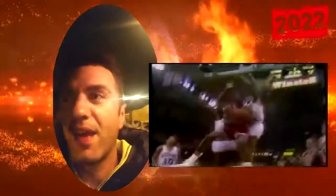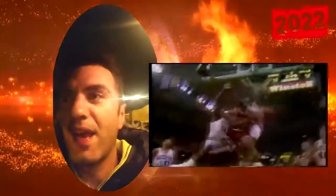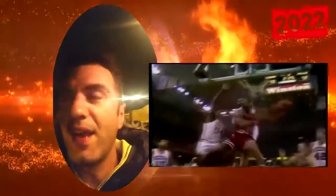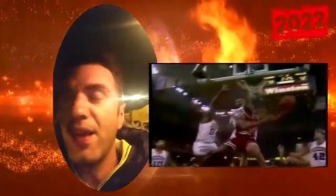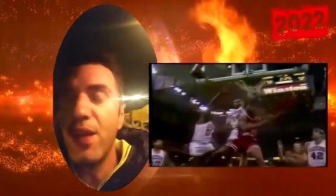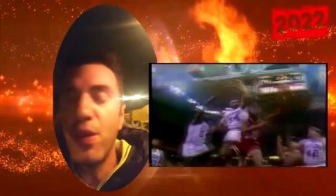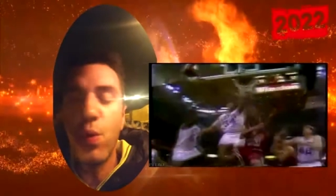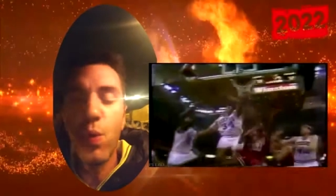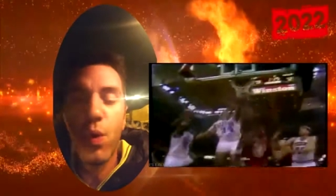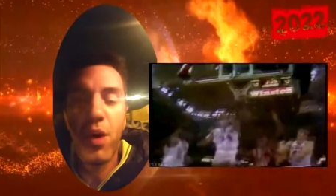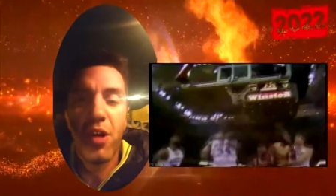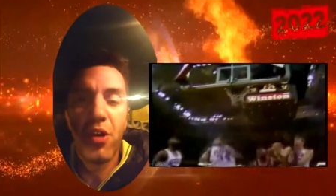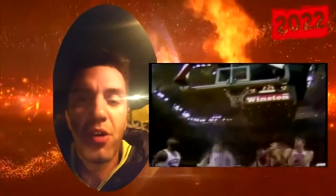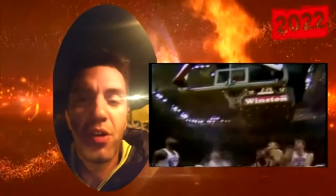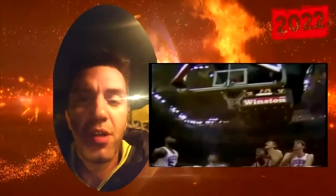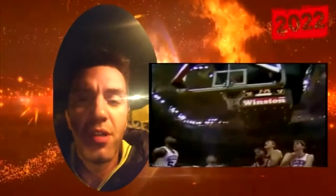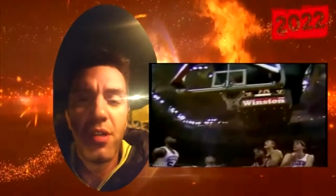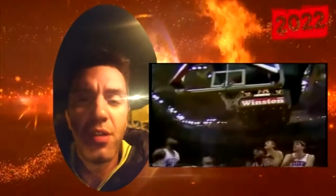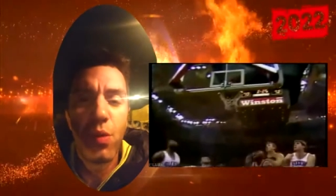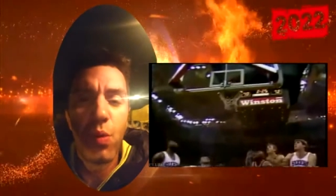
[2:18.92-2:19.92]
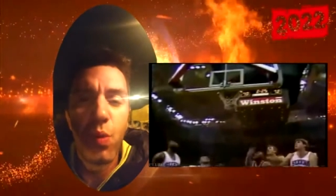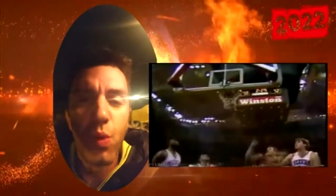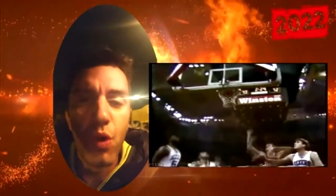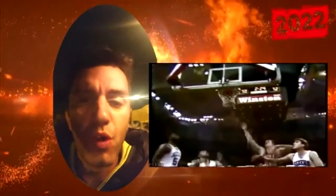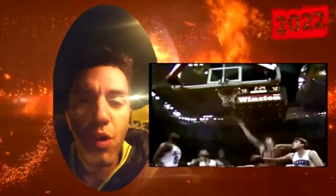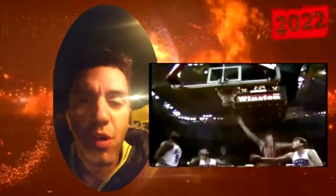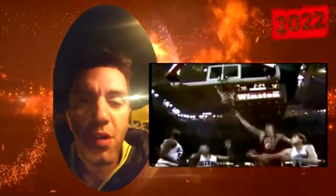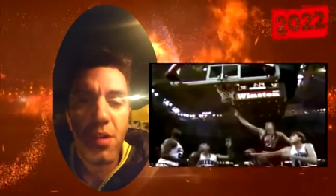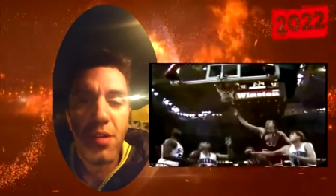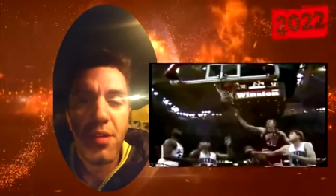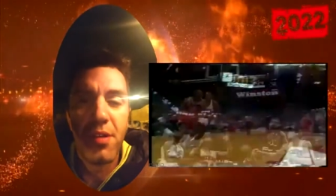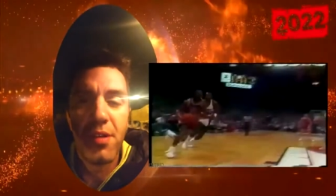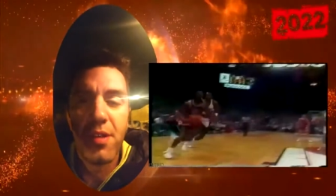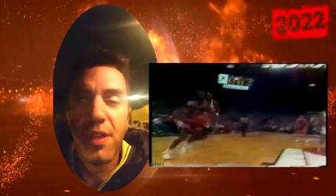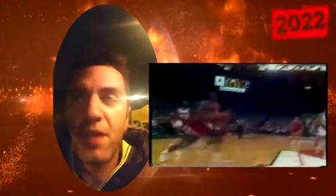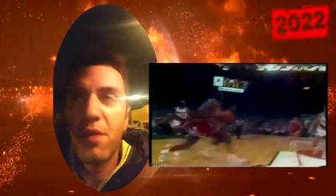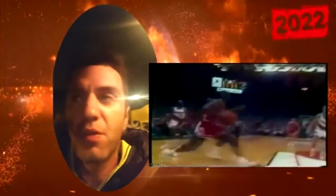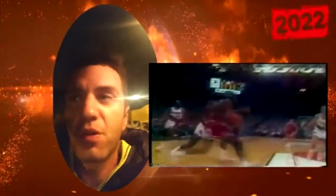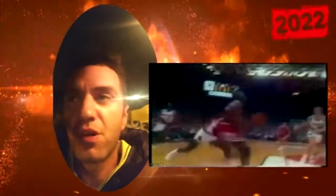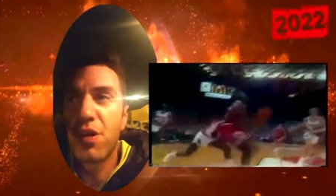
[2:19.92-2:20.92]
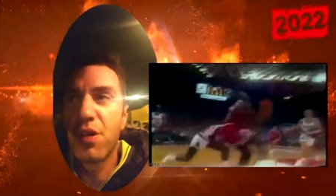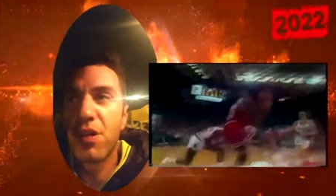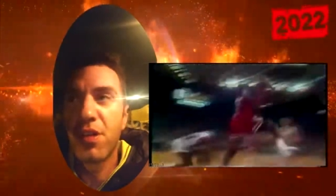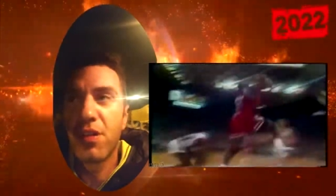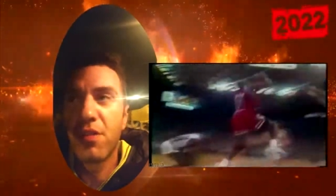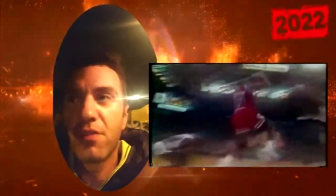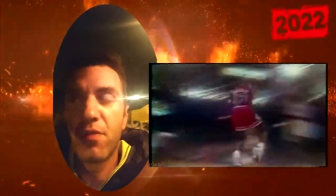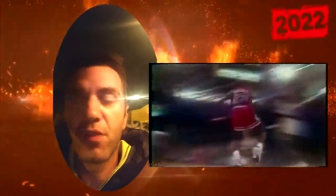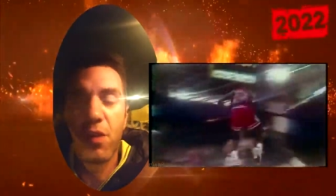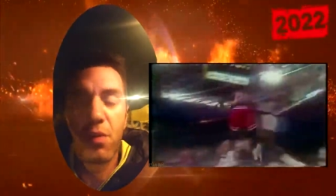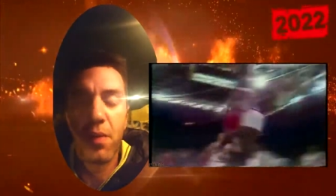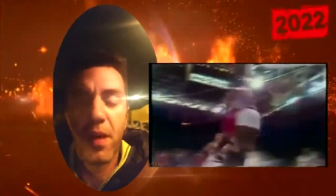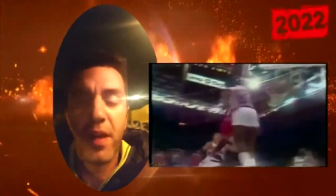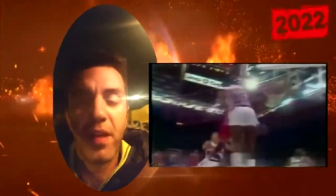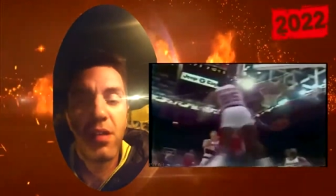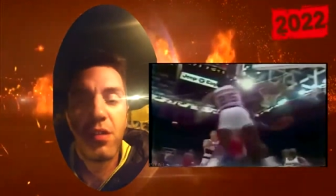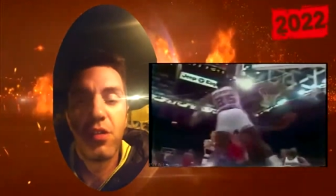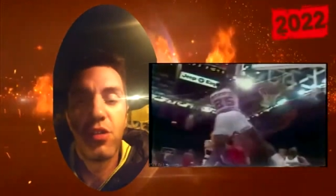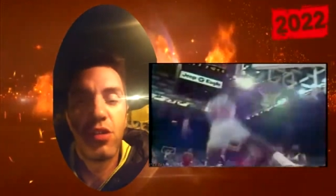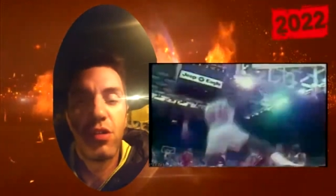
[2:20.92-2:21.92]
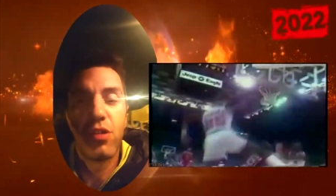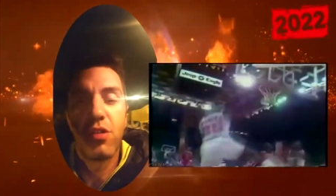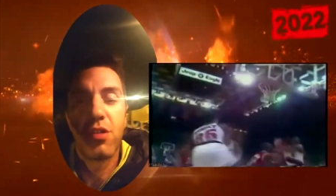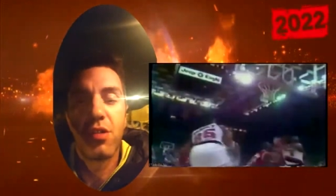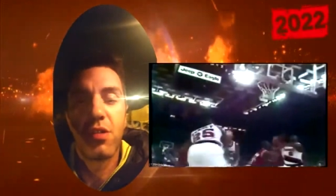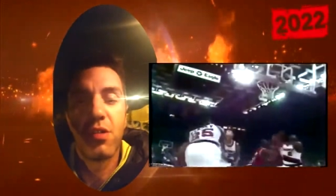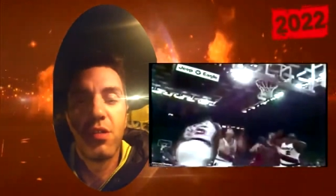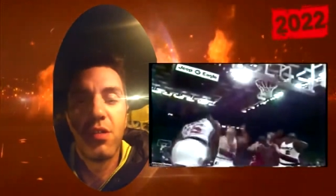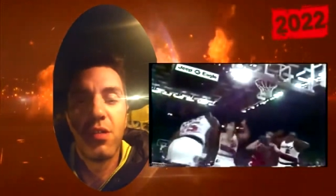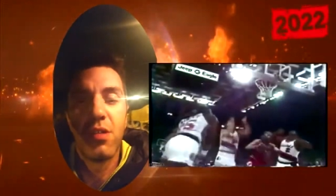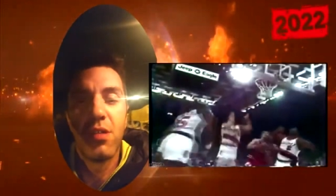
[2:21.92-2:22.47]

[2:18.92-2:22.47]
anywhere in the world they've heard for Michael Jordan.